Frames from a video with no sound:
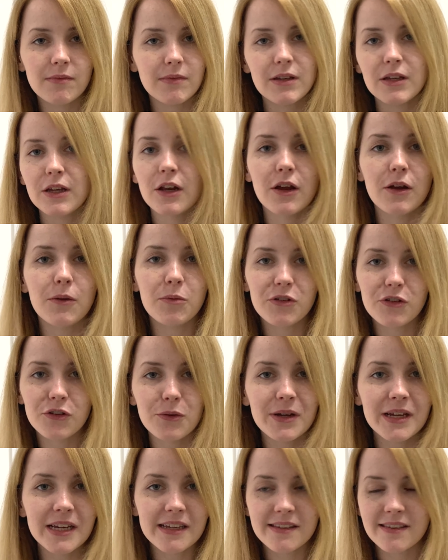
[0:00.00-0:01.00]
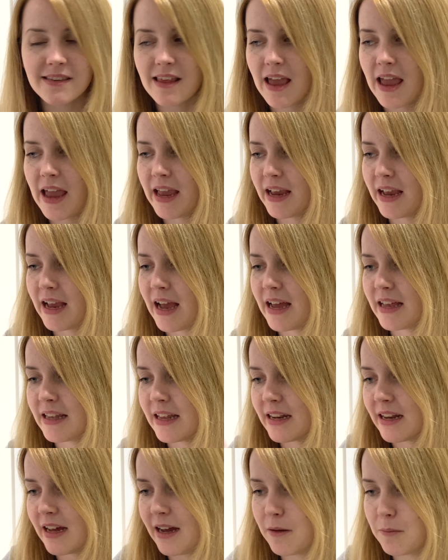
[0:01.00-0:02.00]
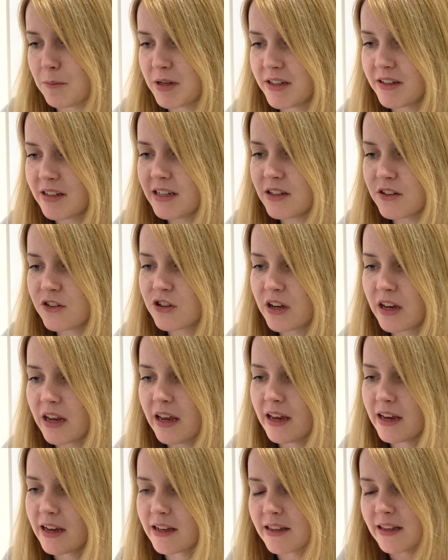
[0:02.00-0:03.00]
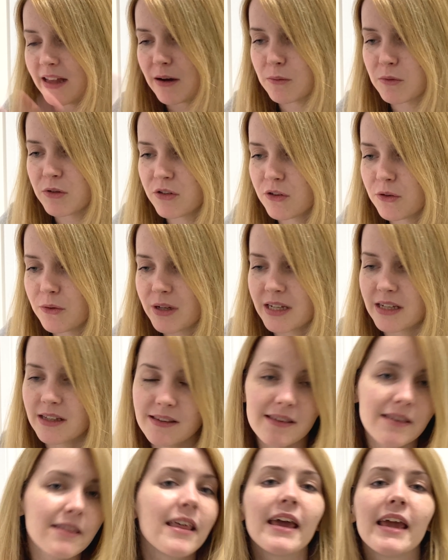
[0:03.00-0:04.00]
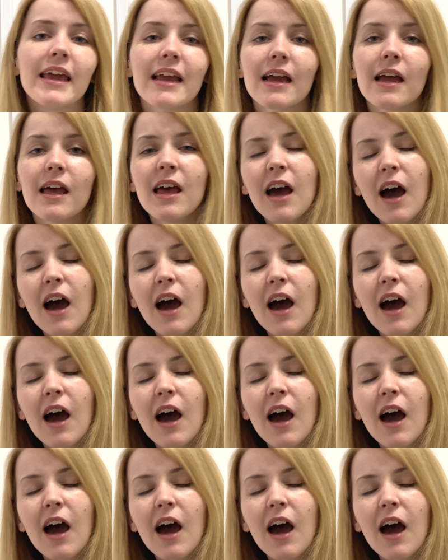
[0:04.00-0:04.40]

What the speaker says: was doing its thing, and then I had my teaching and that was doing its thing.